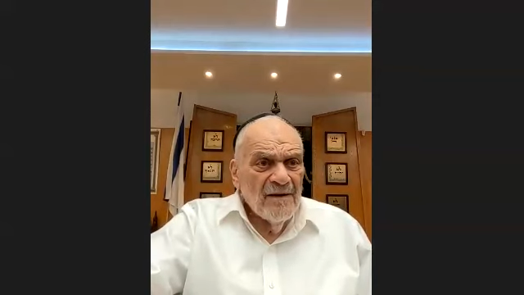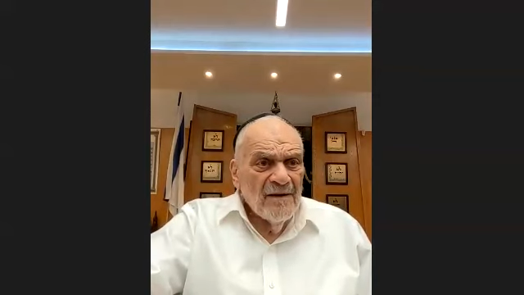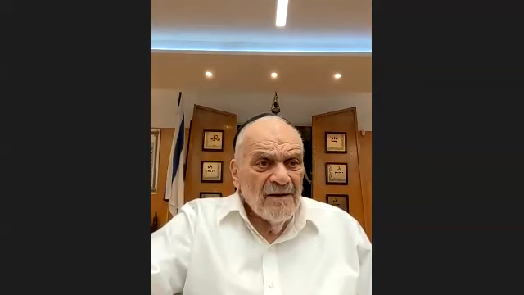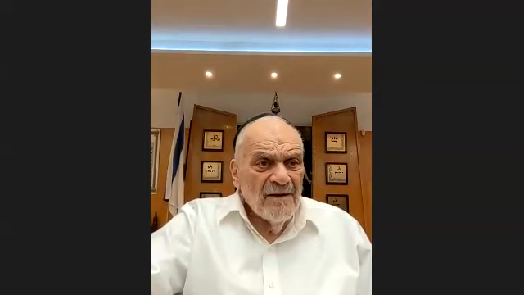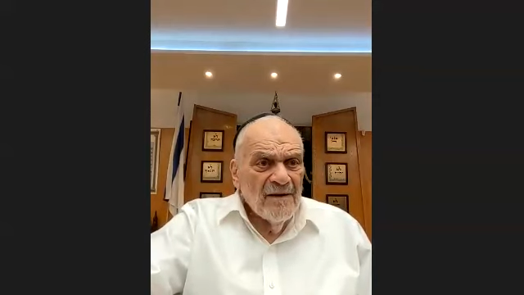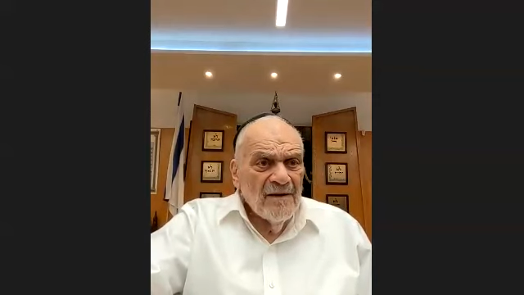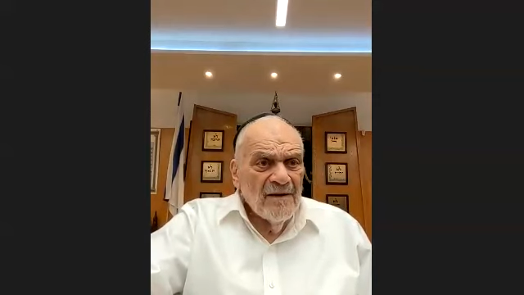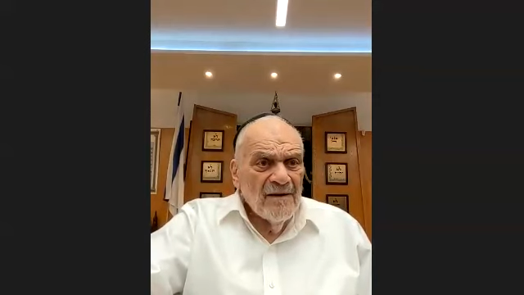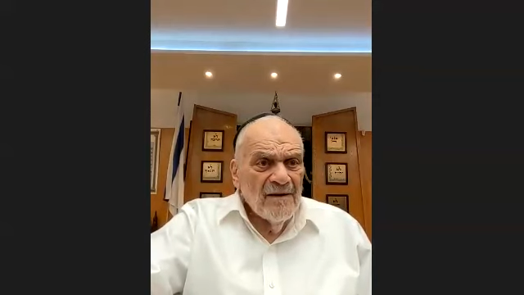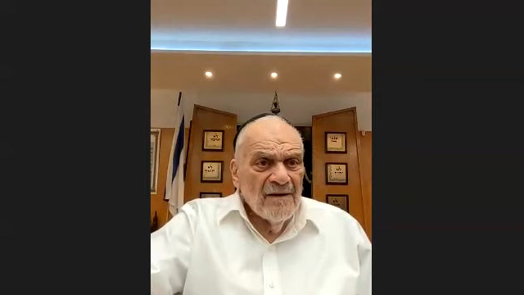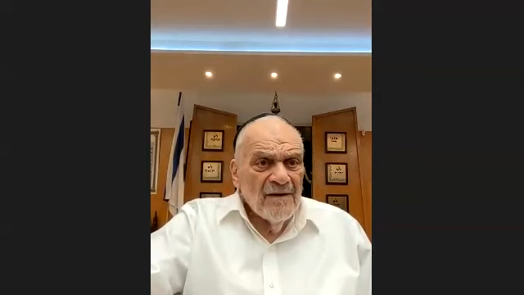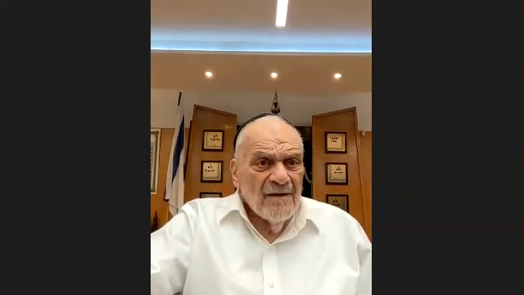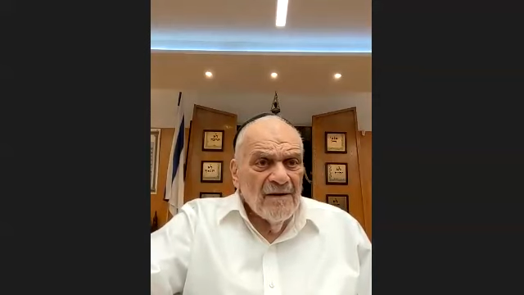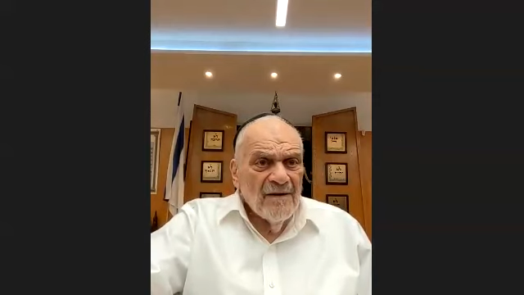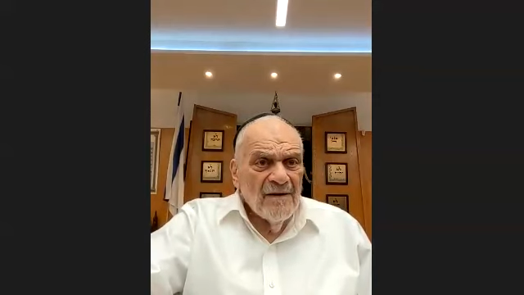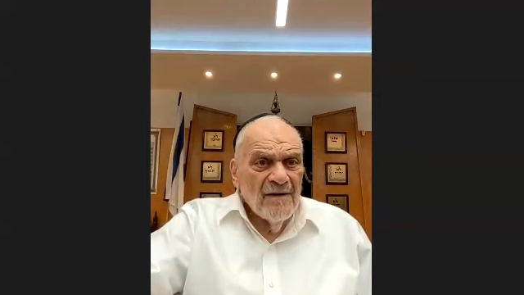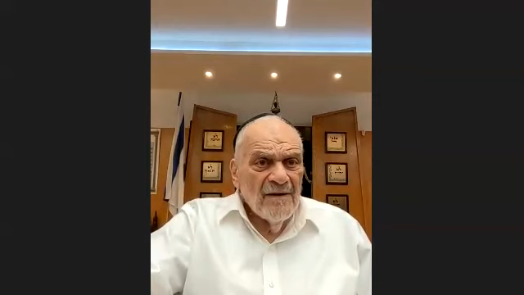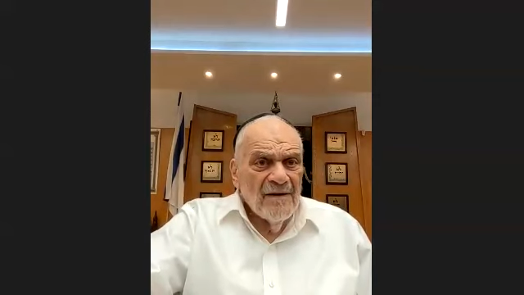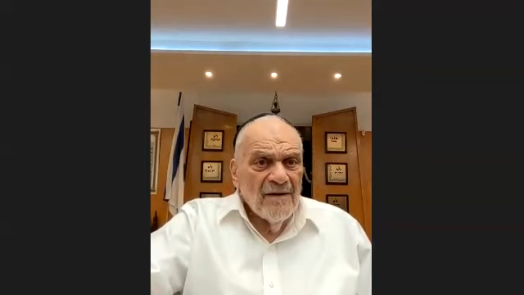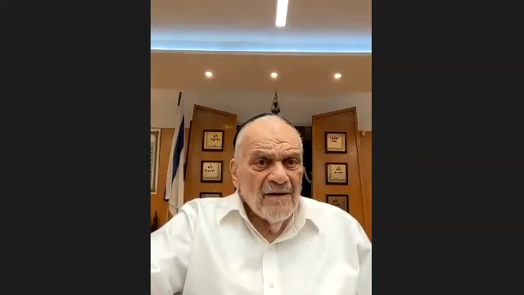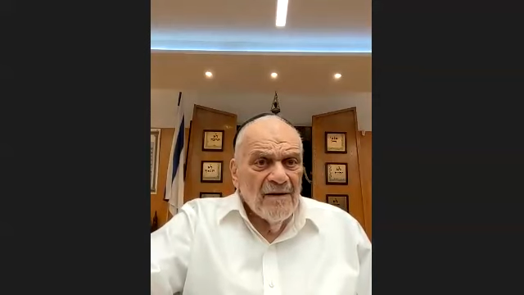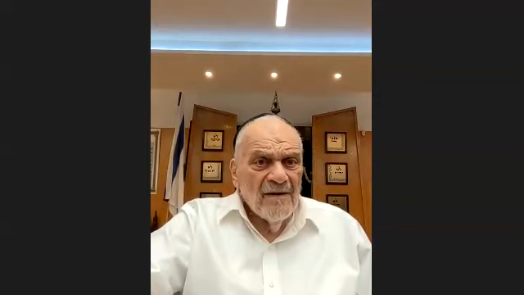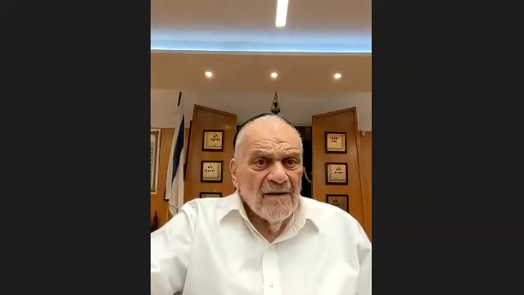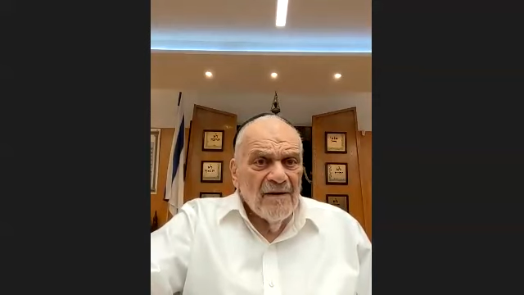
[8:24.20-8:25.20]

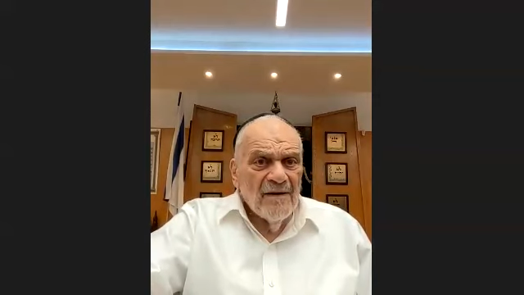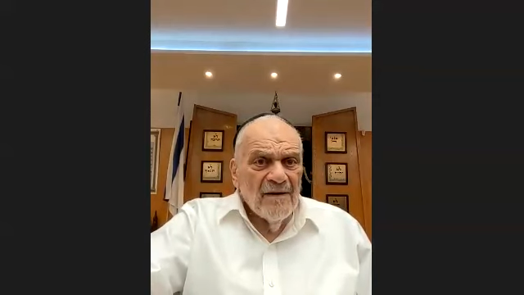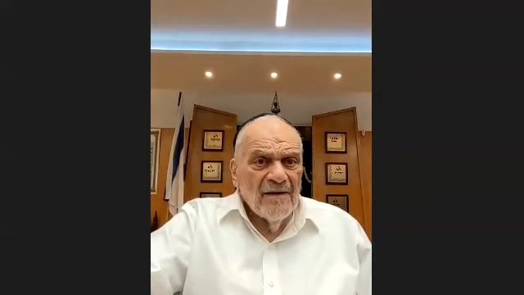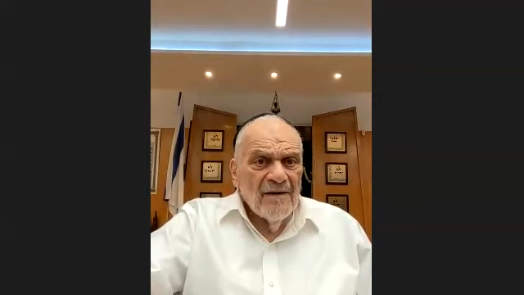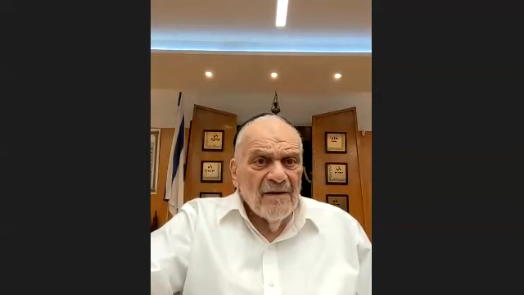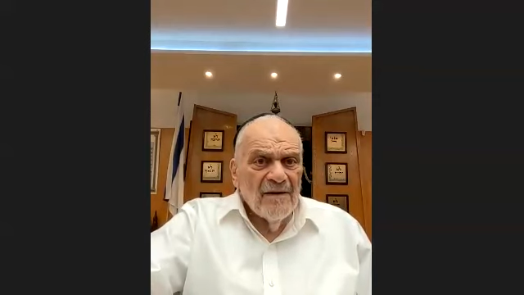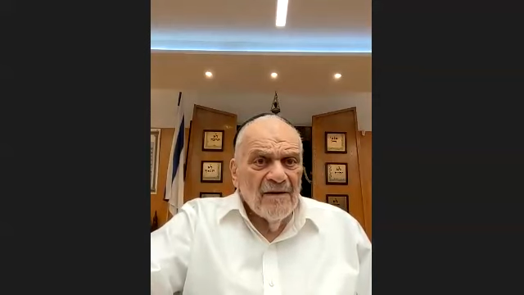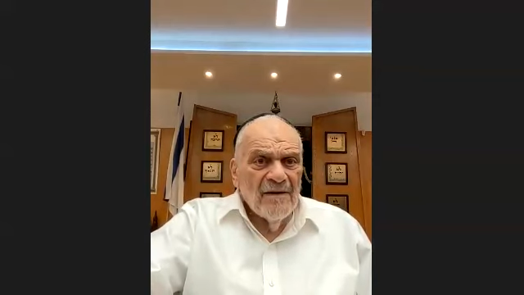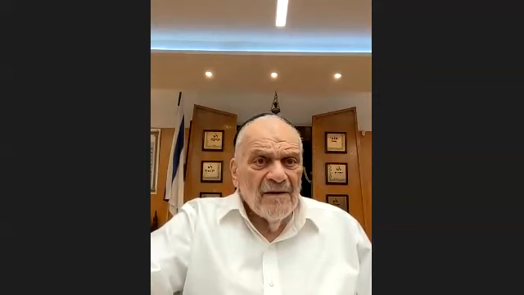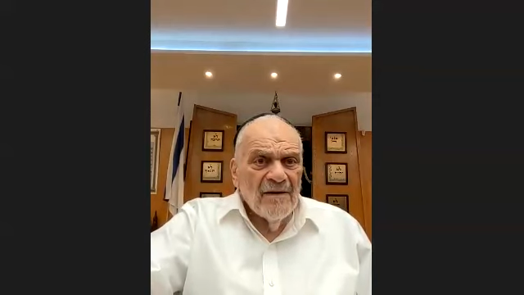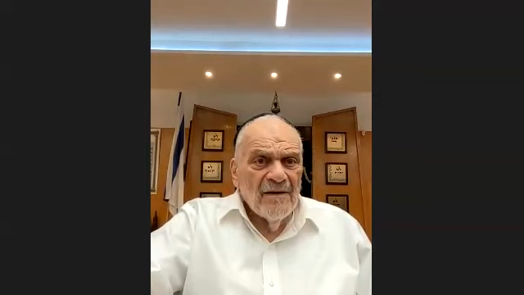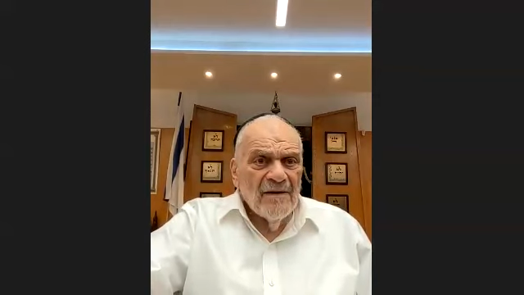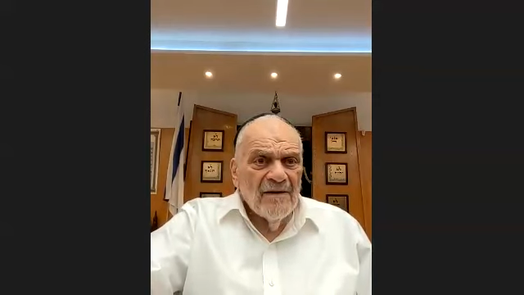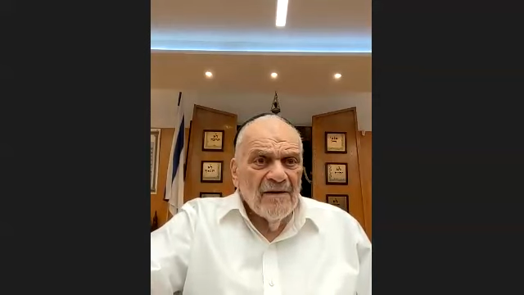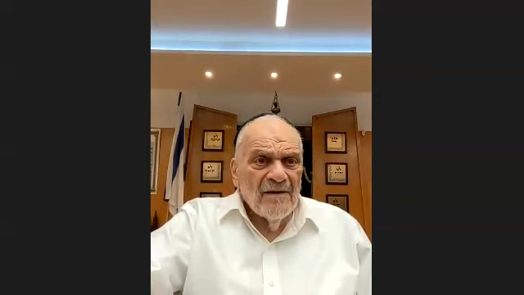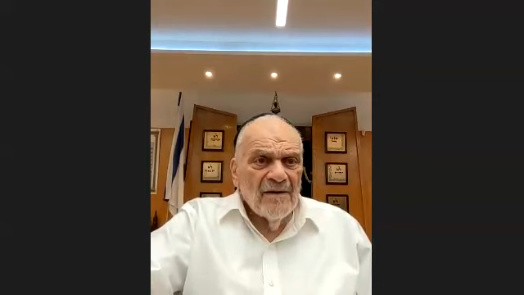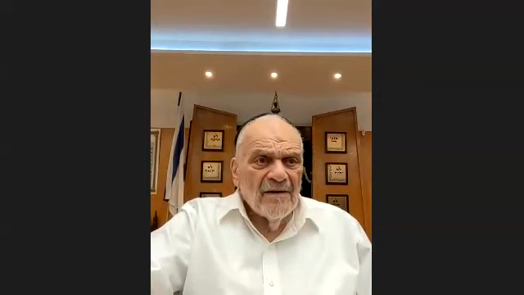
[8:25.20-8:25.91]
(silence)